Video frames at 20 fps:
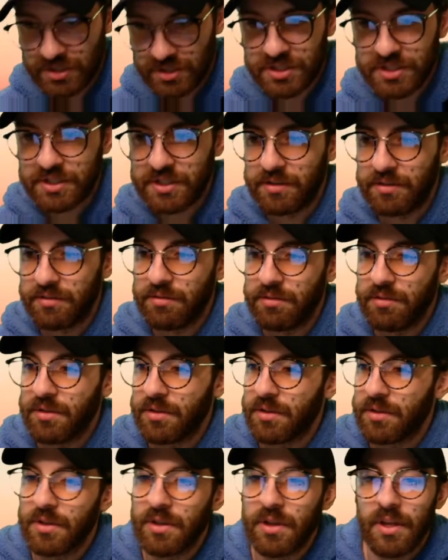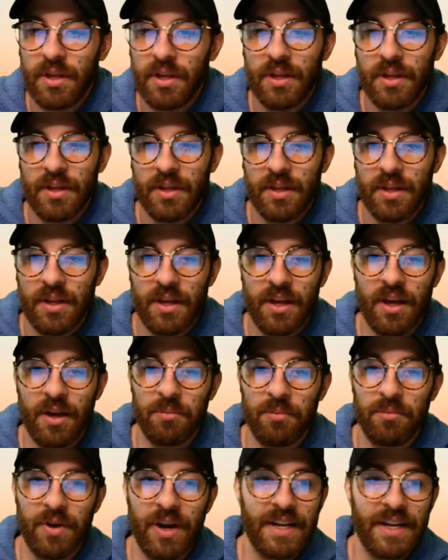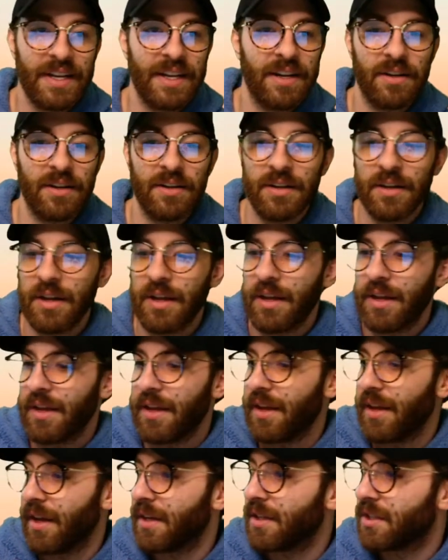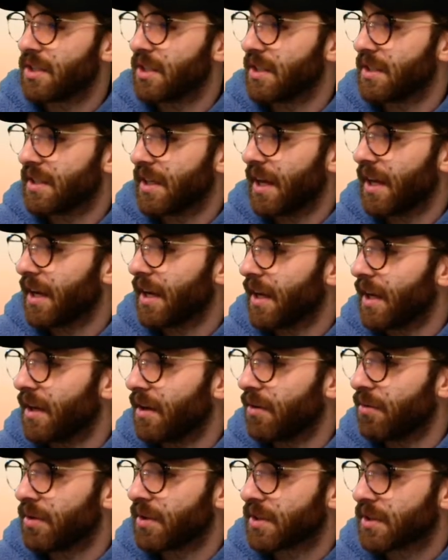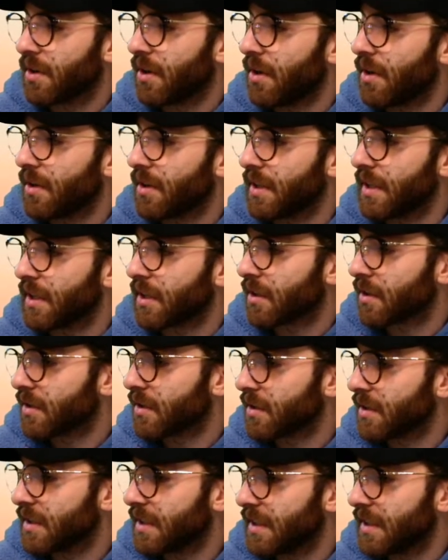too, right here, and she said it was called "The Earth